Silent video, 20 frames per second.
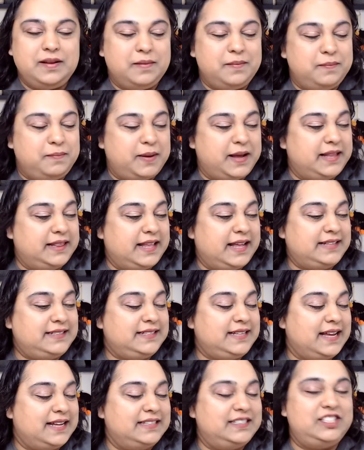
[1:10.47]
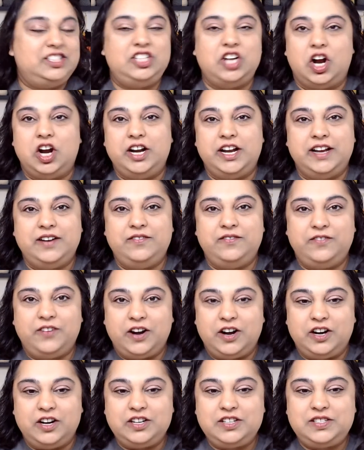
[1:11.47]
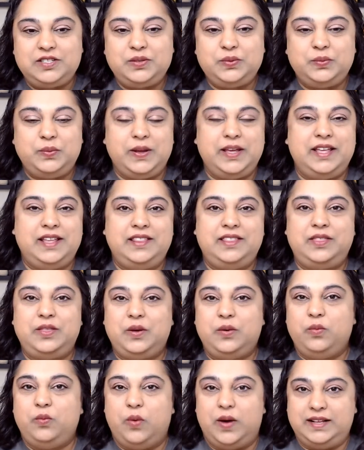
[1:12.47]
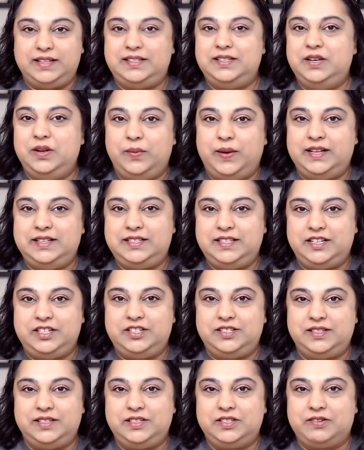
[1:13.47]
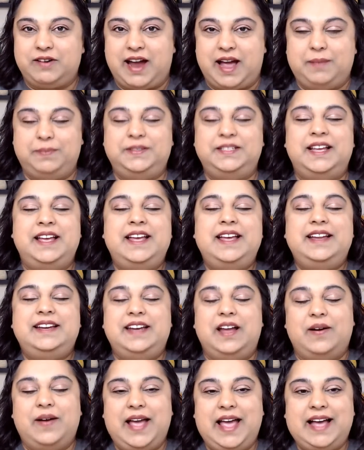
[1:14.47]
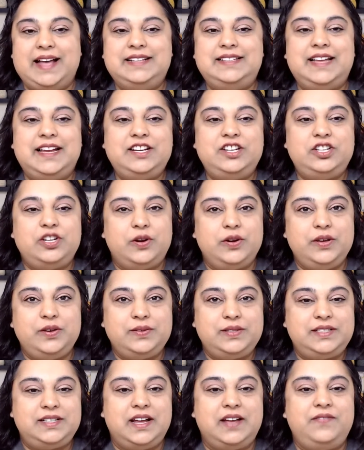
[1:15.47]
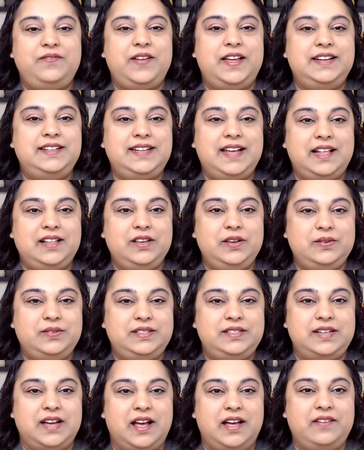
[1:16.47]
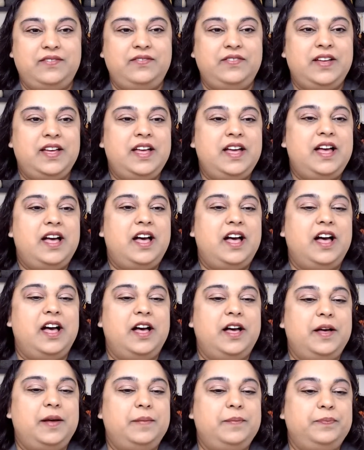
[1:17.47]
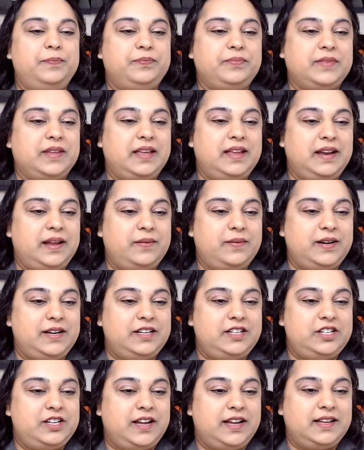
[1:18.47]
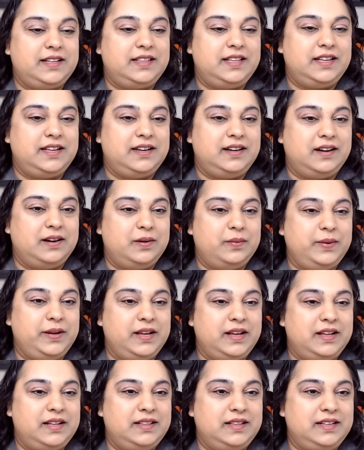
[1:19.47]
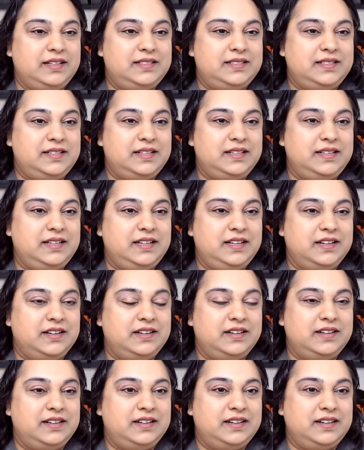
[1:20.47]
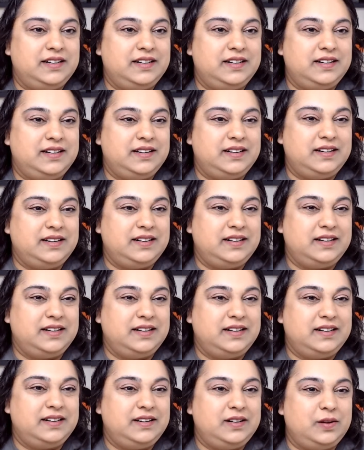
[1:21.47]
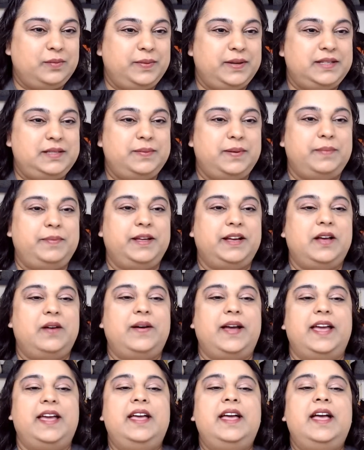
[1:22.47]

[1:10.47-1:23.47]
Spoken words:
But let's get started first with what's new on Stitches and Scraps. Now, as I show you stuff and tell you stuff, and I want to check that, are we unlisted here? Nope, it's public. Okay.